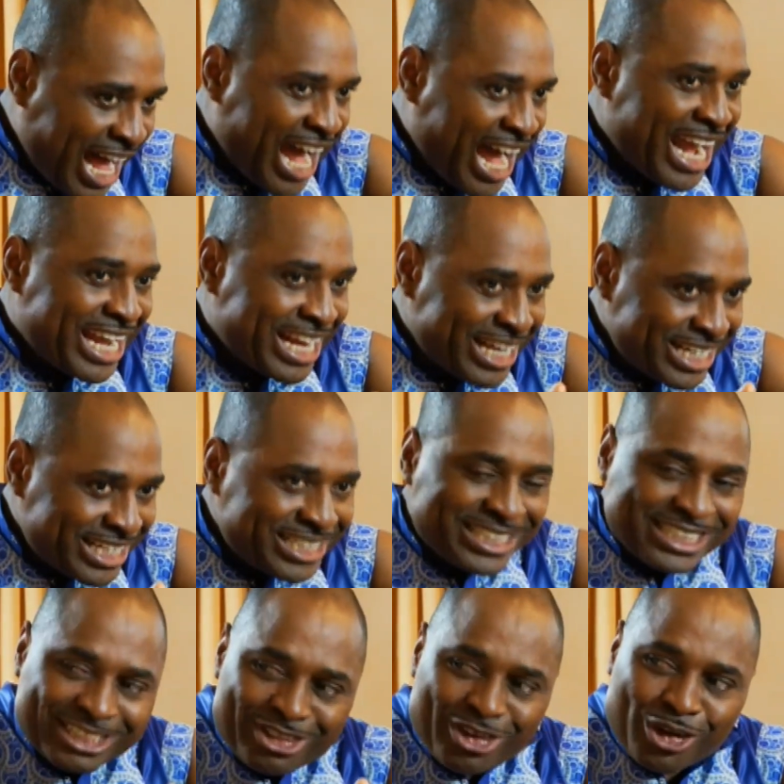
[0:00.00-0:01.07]
I
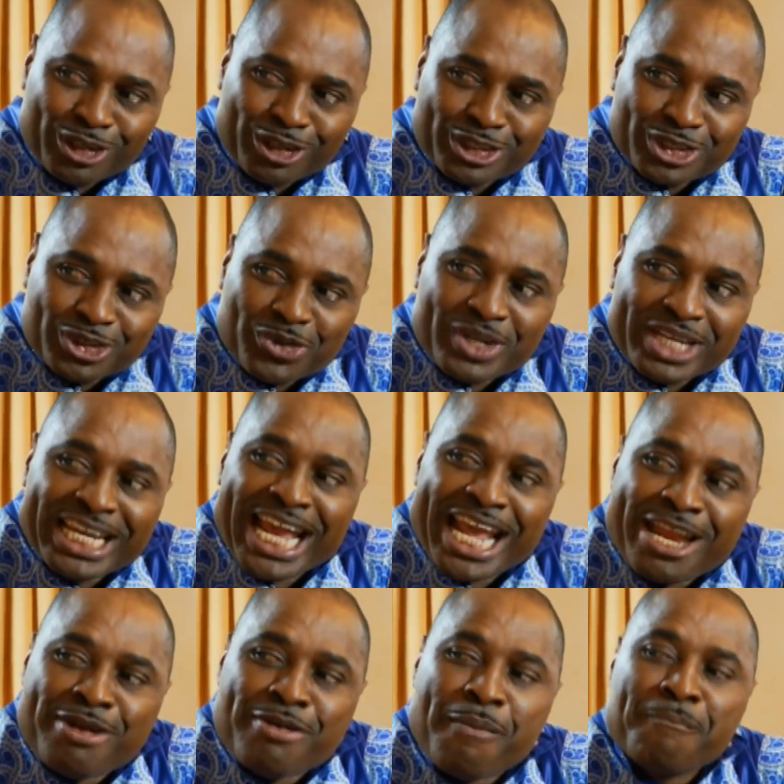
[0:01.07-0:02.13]
also
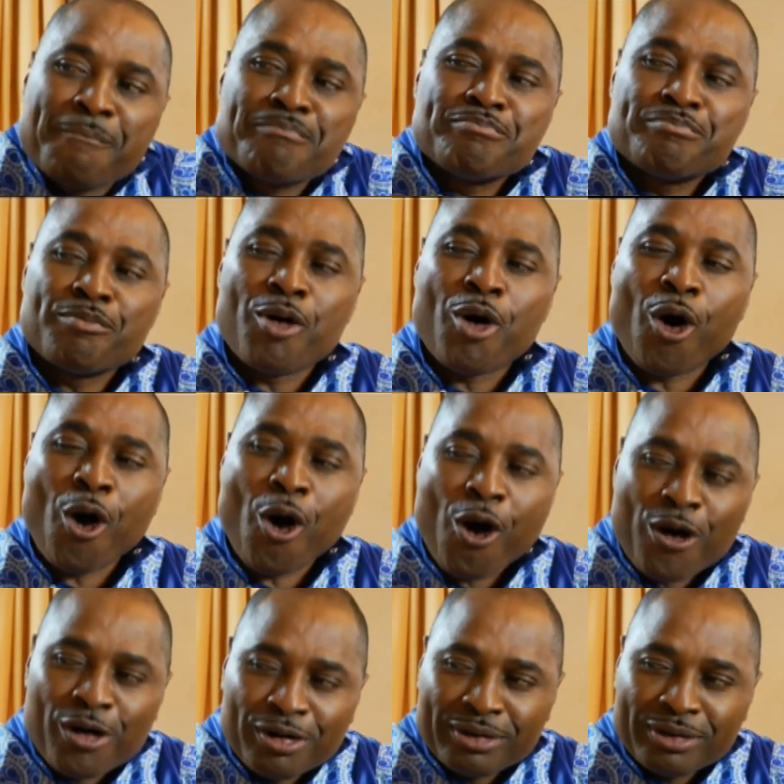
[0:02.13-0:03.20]
gain more.
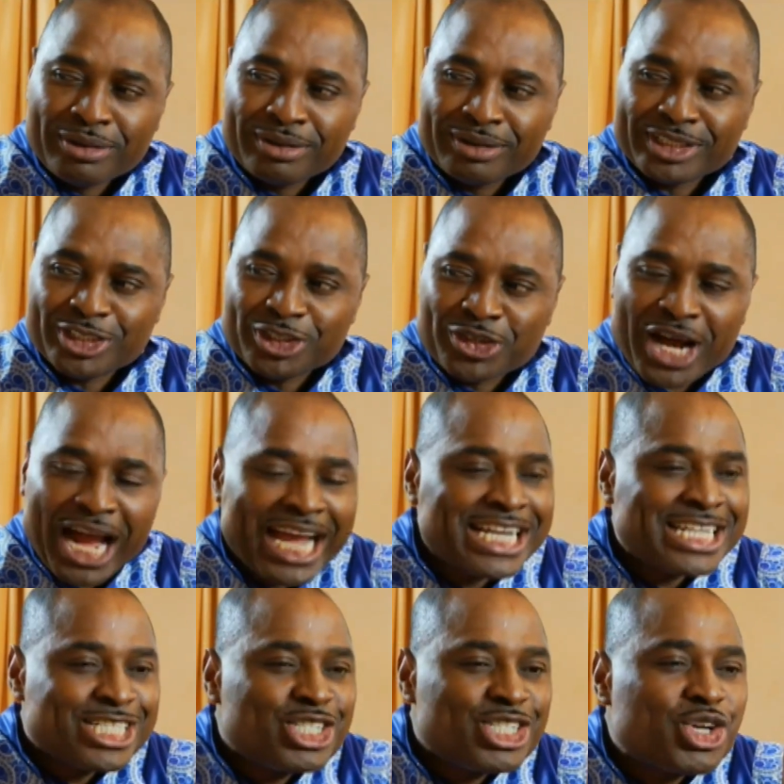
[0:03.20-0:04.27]
You know, I
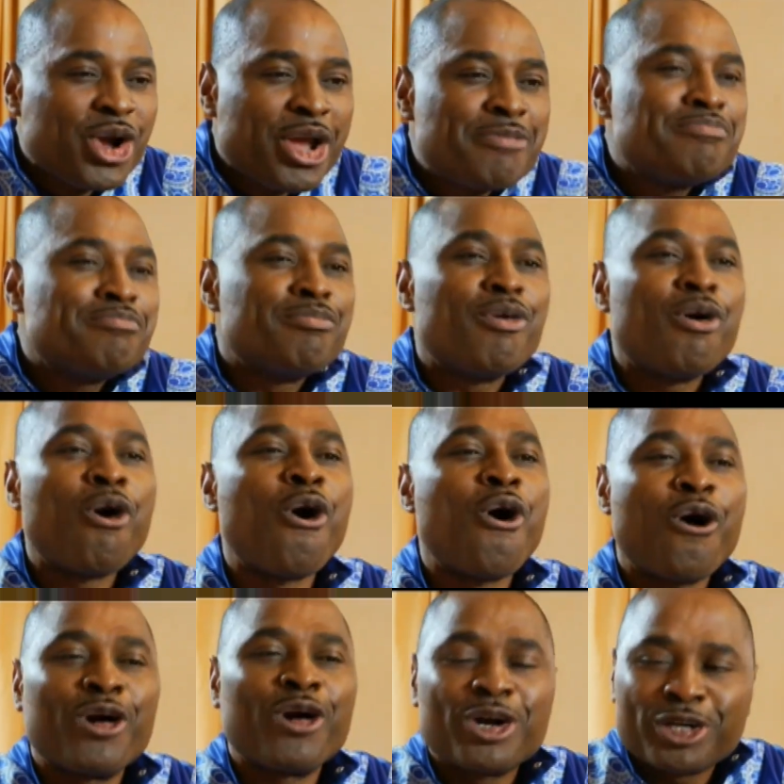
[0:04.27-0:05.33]
enjoy
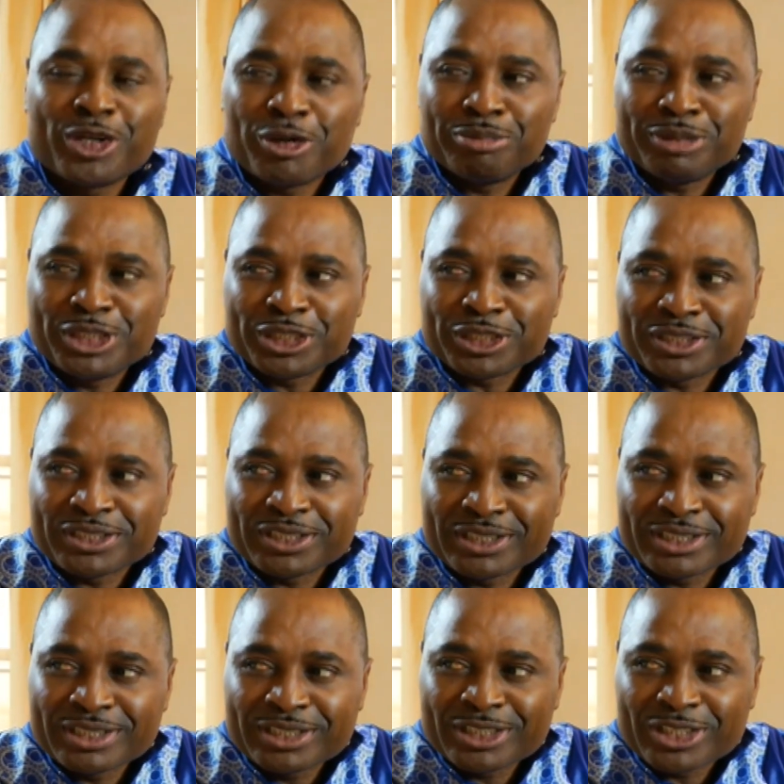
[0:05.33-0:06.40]
more commission
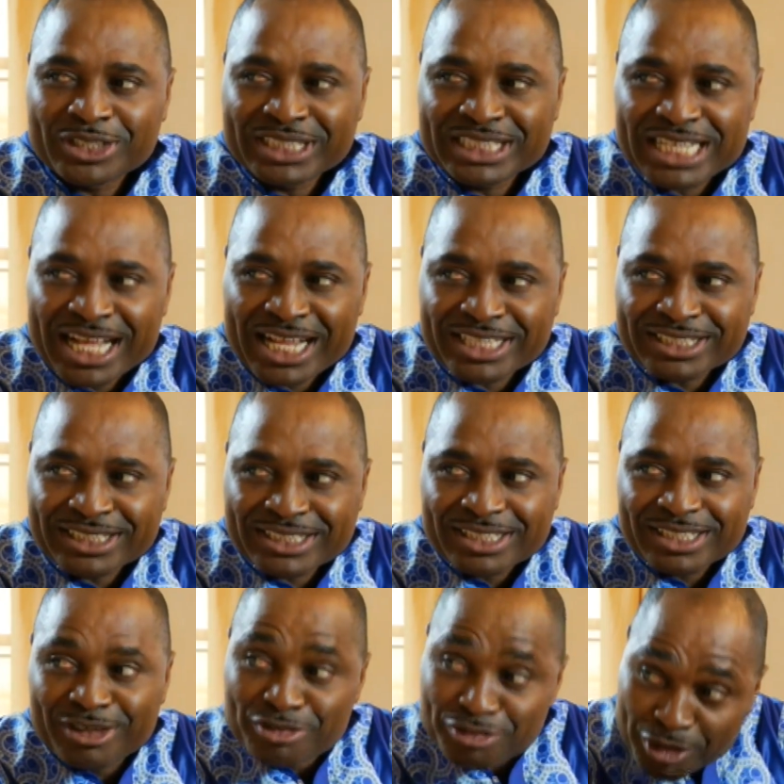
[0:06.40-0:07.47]
on sales
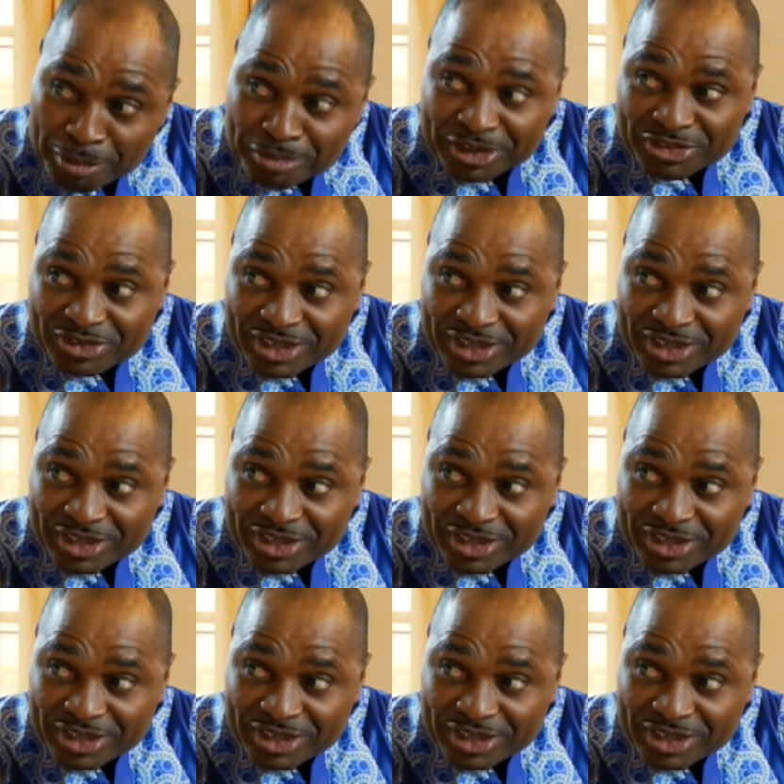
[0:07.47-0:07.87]
from the